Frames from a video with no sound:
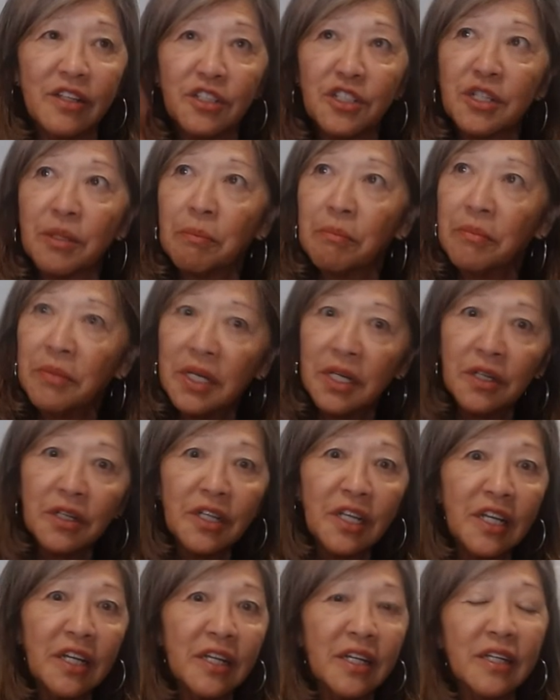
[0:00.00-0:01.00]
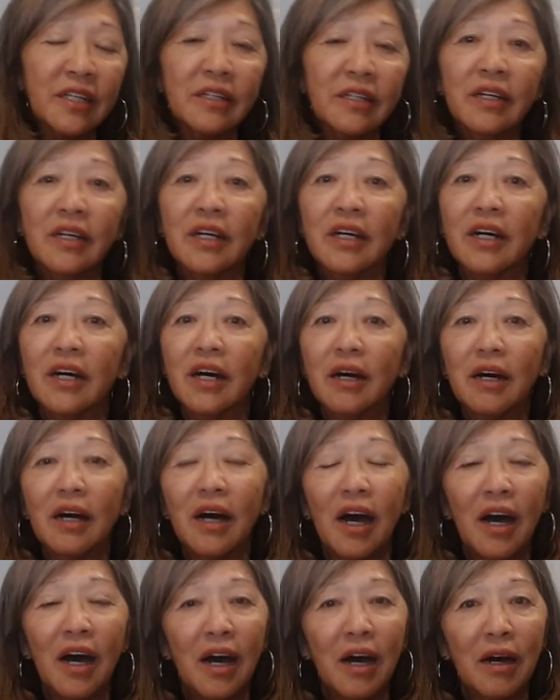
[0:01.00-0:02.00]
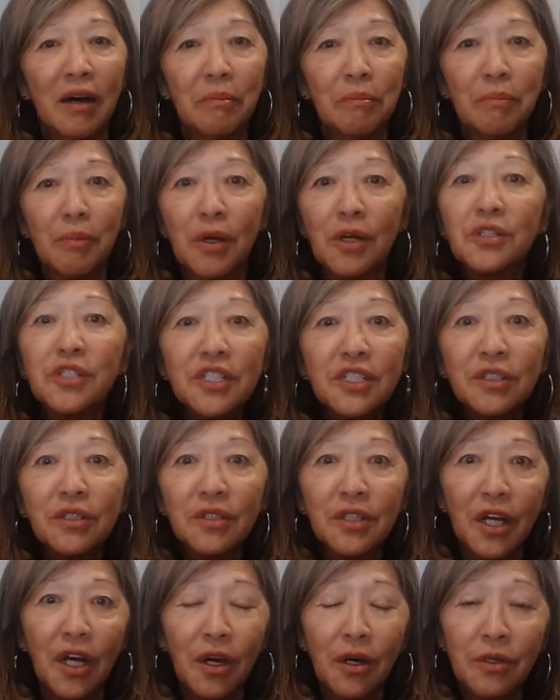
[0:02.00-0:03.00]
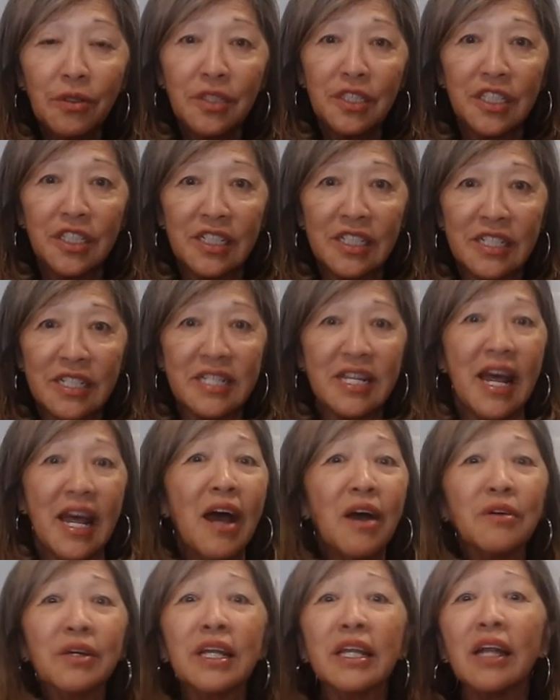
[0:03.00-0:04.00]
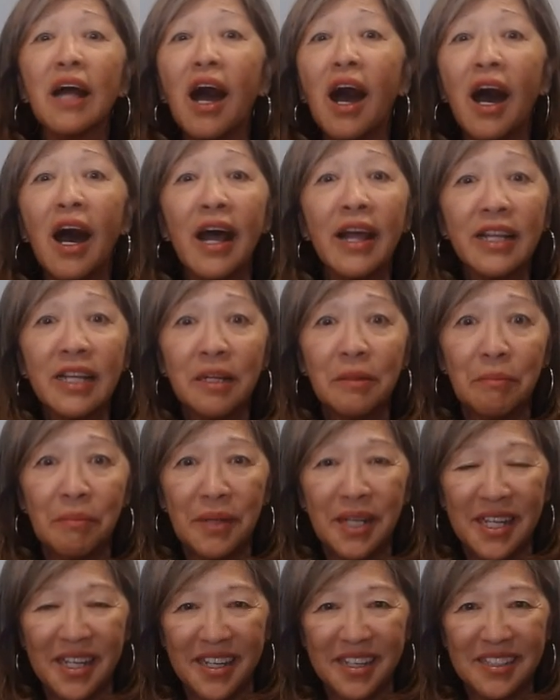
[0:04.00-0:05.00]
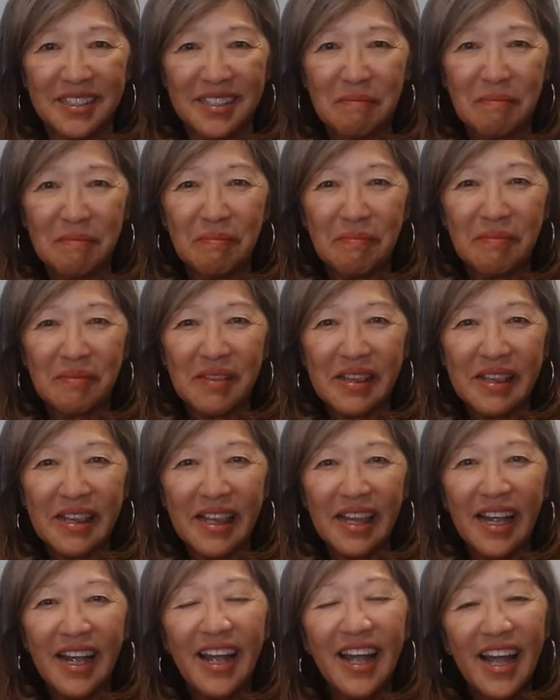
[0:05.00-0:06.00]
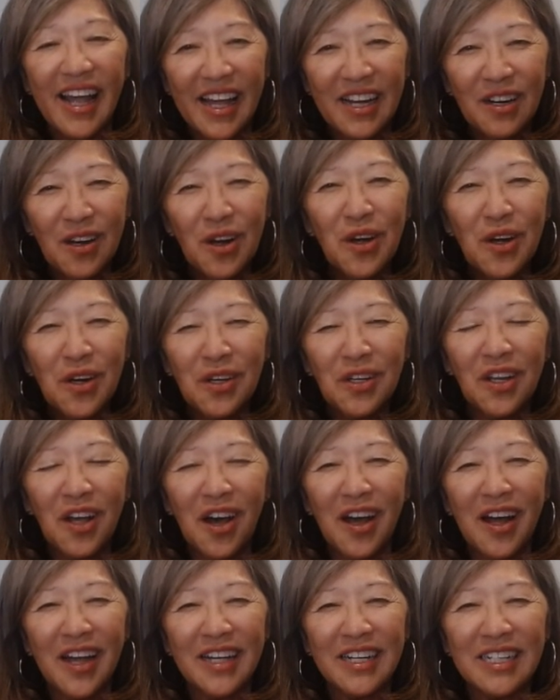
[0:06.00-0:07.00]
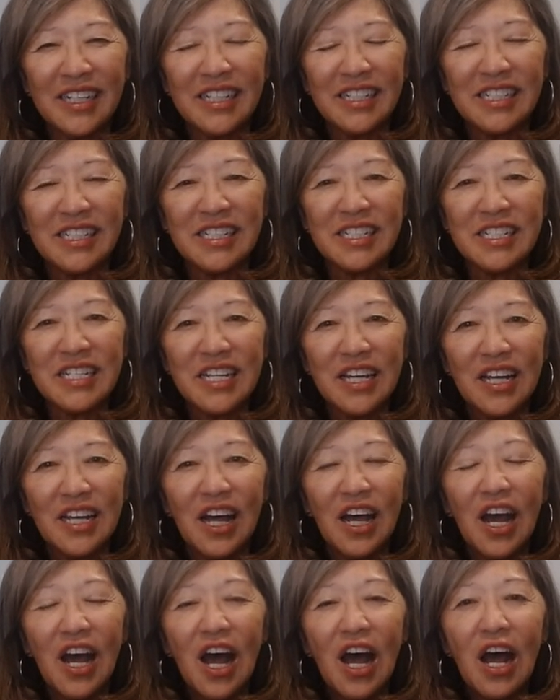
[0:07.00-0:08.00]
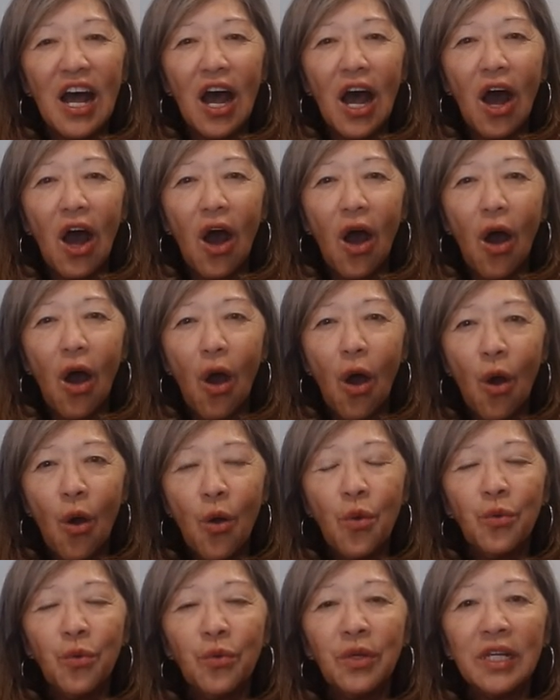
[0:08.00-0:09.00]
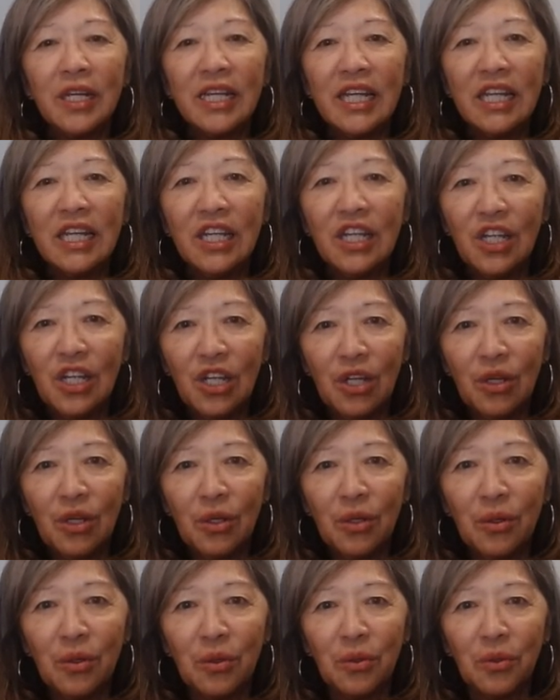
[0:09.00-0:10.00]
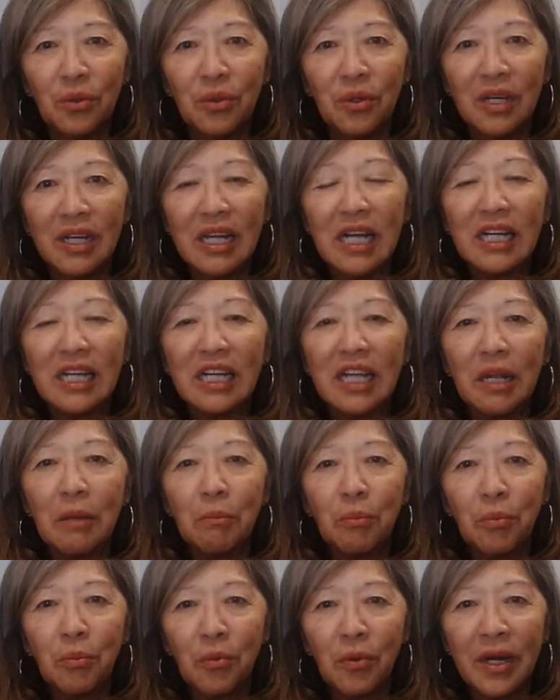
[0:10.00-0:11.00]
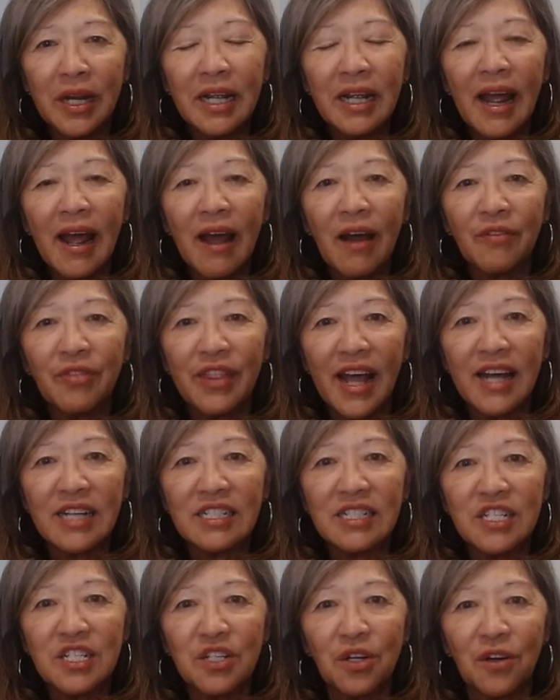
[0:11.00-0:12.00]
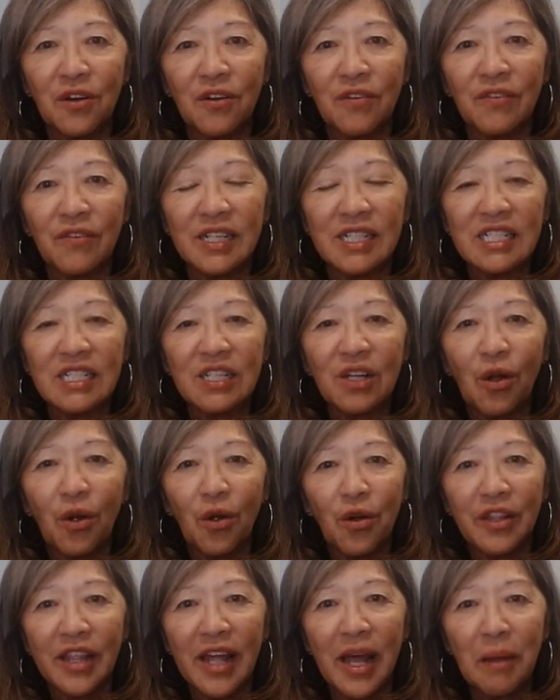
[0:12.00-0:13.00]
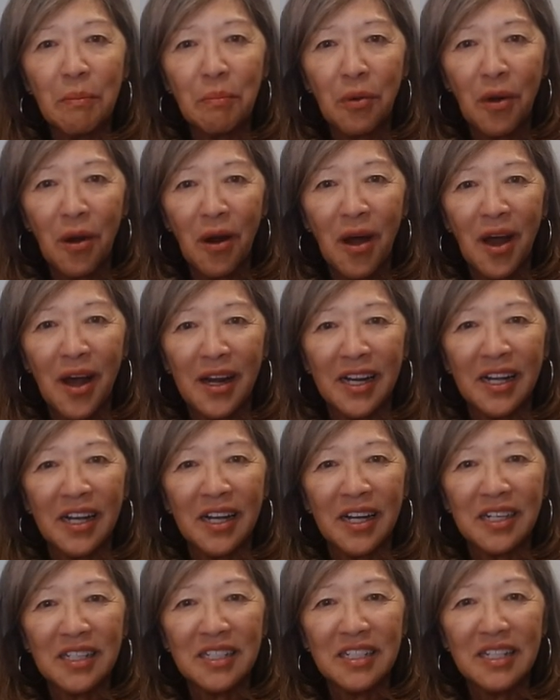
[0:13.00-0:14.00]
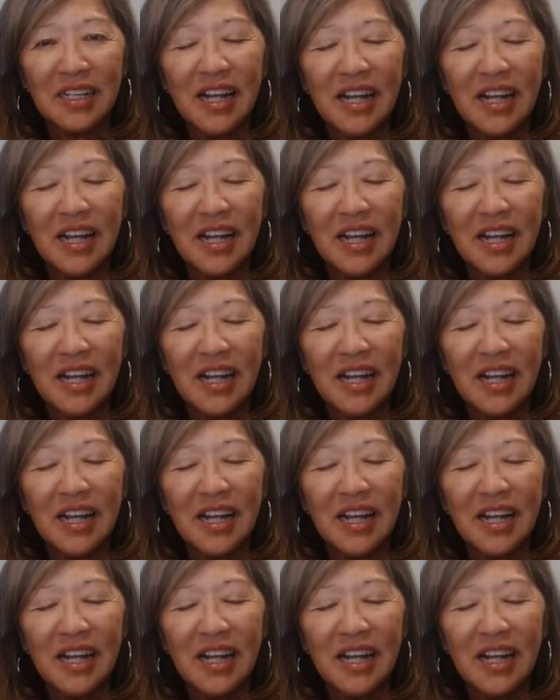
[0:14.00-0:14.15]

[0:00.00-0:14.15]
There's a million personal coaches. How can I compete? And her line is, only you can bring out that service or that product